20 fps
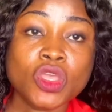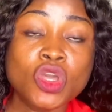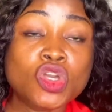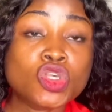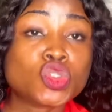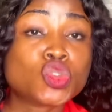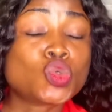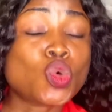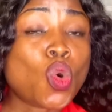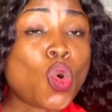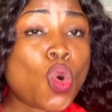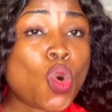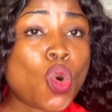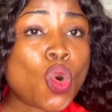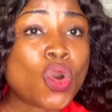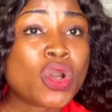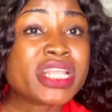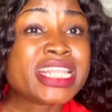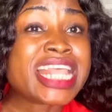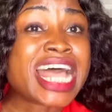So
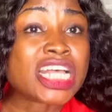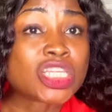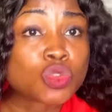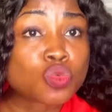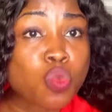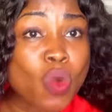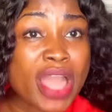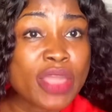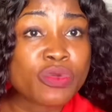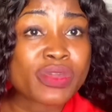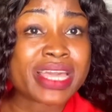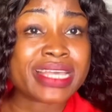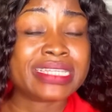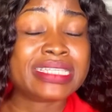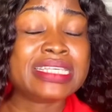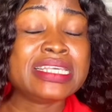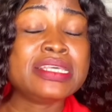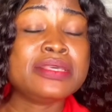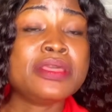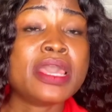that's why you can
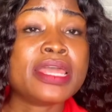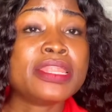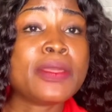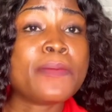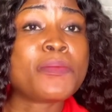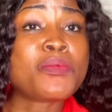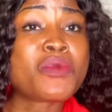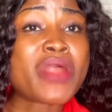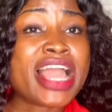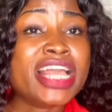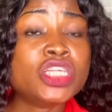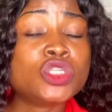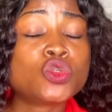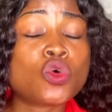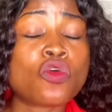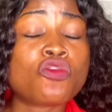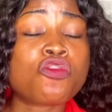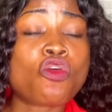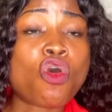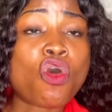see the price
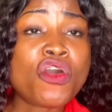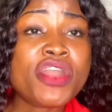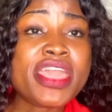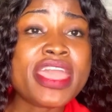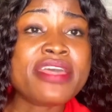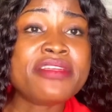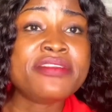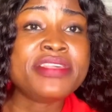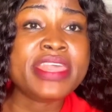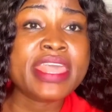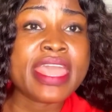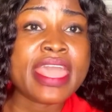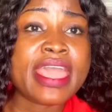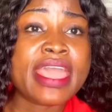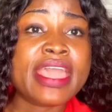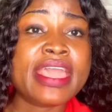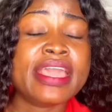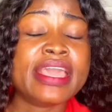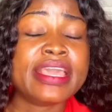of oil here